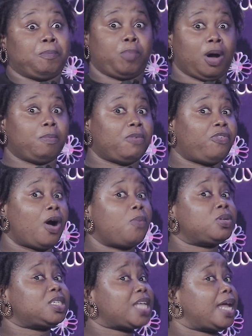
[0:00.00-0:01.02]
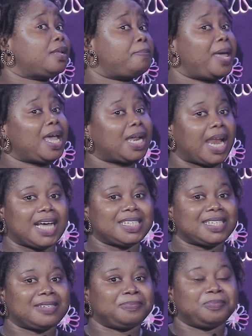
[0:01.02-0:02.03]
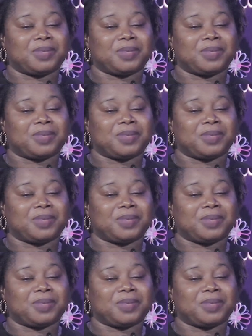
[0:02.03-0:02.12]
But before we start the main class,